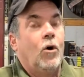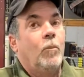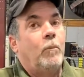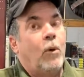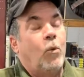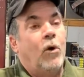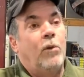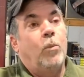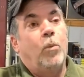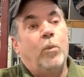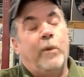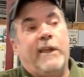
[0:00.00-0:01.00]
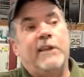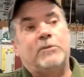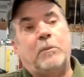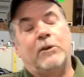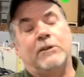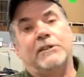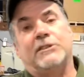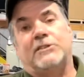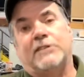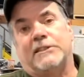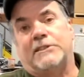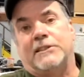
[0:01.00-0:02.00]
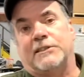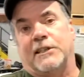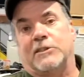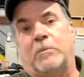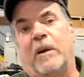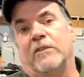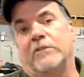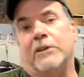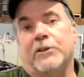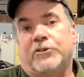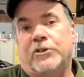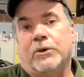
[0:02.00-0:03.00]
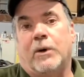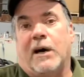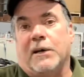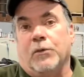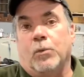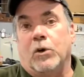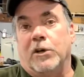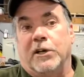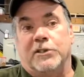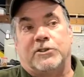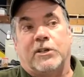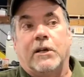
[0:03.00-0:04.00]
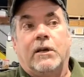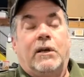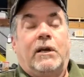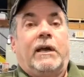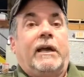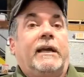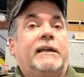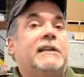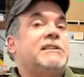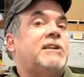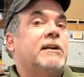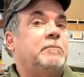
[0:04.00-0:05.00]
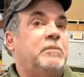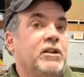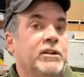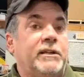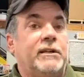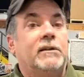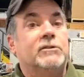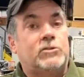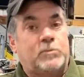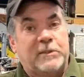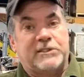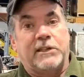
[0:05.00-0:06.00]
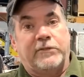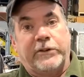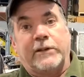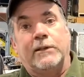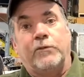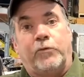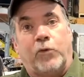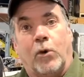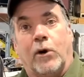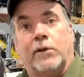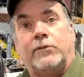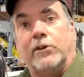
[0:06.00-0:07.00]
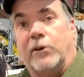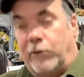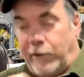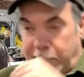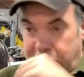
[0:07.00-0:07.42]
but what he's pulling this 66 Belvedere 2 out of the woods, and he's going to build it specifically for the No Name